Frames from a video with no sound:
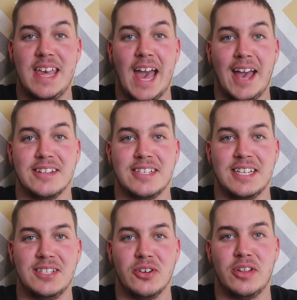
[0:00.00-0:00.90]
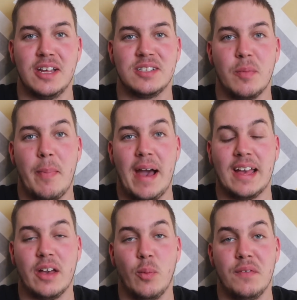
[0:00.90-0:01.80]
ASC Exotics,
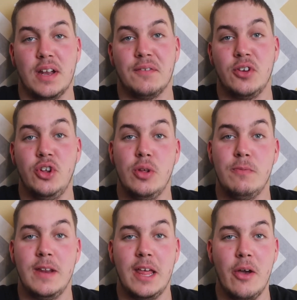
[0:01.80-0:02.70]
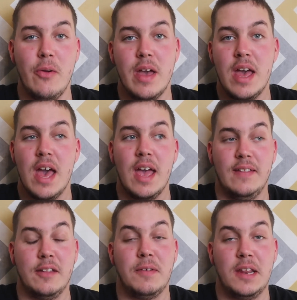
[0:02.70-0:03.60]
back with another YouTube video. In
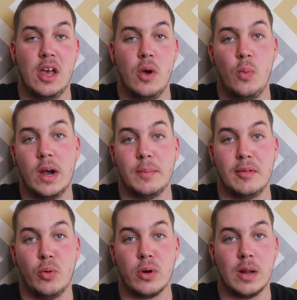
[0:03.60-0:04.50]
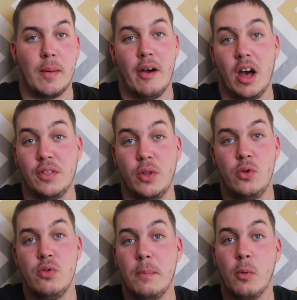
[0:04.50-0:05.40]
this video we're going to be talking about our
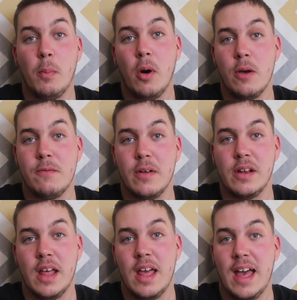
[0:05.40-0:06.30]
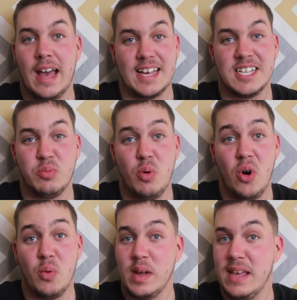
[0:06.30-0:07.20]
new ball python. And guess
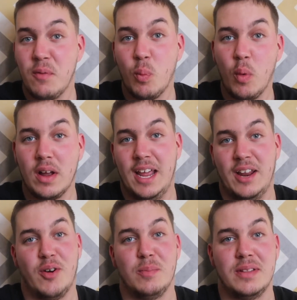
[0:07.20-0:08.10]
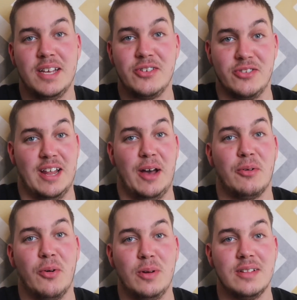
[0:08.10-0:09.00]
what? We even won it in a competition. How
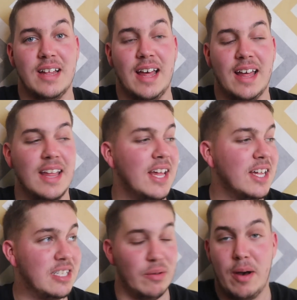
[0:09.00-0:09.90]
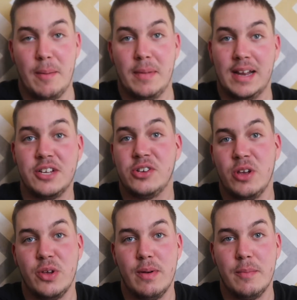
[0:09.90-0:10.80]
cool is that? So let's show
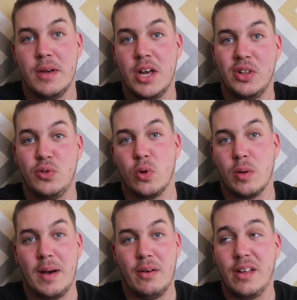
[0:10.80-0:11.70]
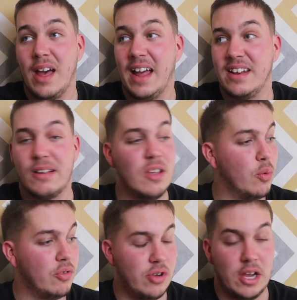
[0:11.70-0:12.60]
you him, talk about it and tell you
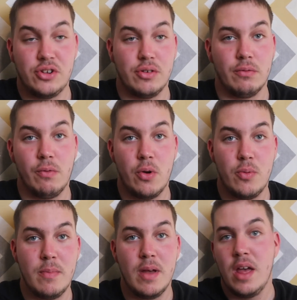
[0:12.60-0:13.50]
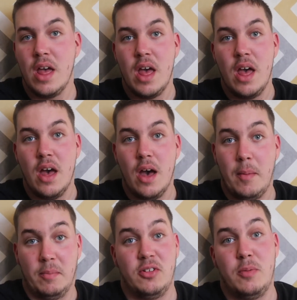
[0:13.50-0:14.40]
what's changed in the room.
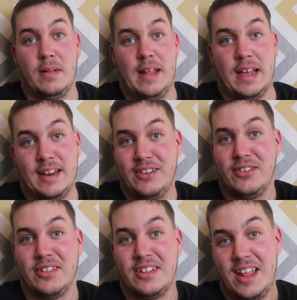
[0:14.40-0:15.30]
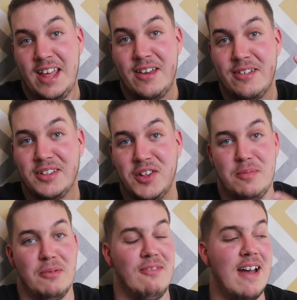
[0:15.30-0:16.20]
I'm super knackered, as you can see,
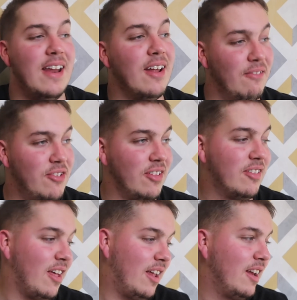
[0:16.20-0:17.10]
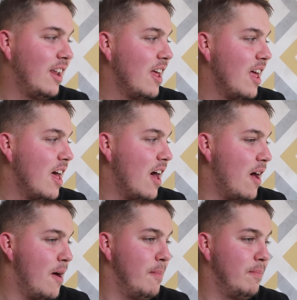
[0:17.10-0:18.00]
super red. I've just done
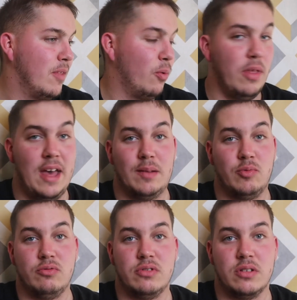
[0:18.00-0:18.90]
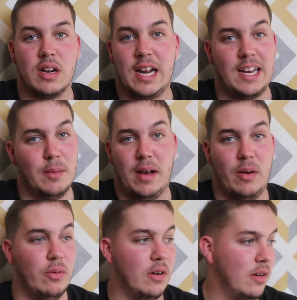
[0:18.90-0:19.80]
all the animals and cleaned them
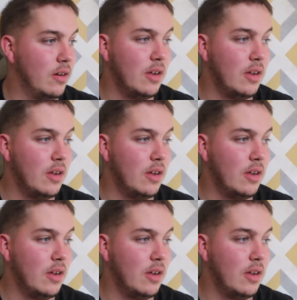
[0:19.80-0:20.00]
out and